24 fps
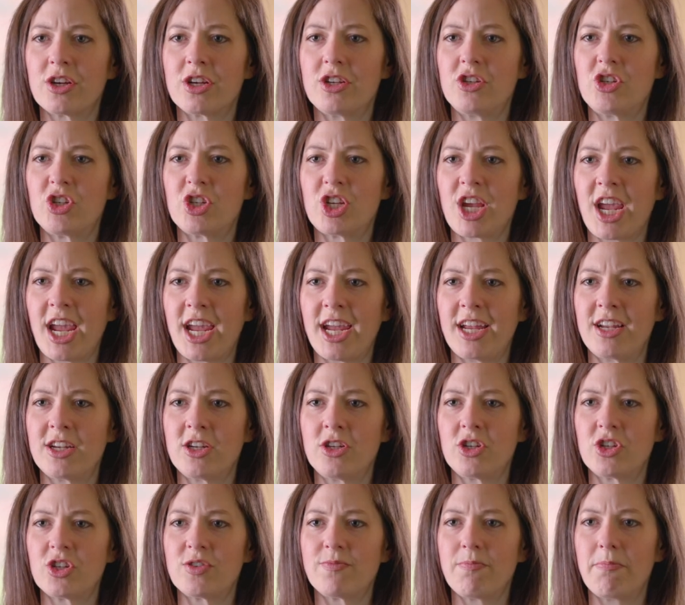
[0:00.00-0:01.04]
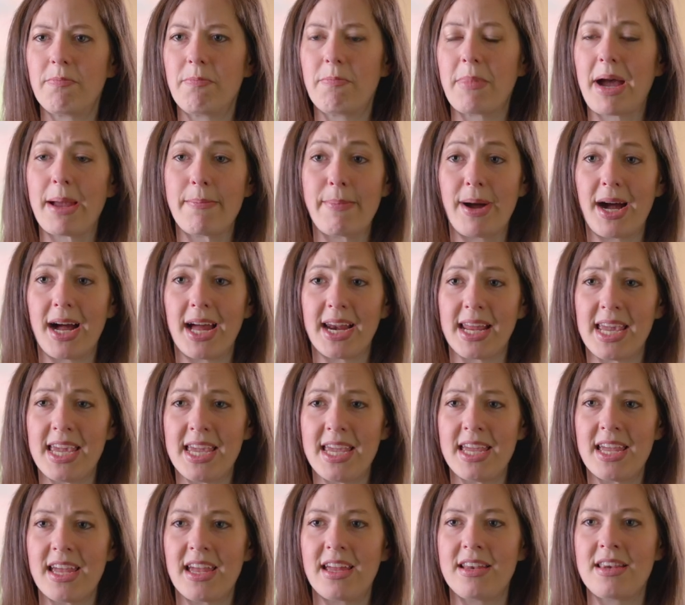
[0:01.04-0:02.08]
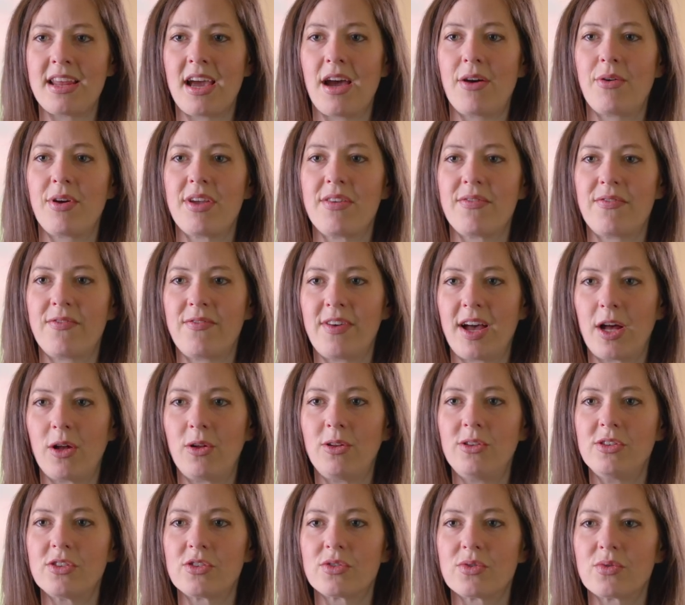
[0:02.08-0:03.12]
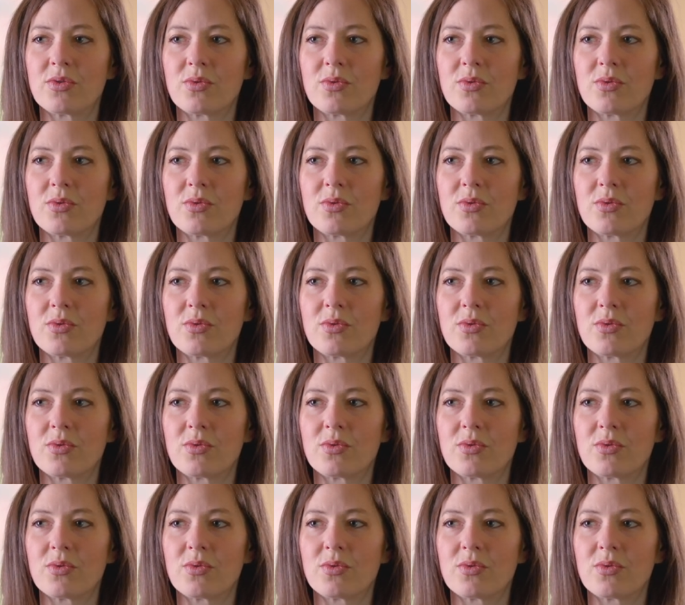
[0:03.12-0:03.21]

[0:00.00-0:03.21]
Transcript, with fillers: could change my body and how I felt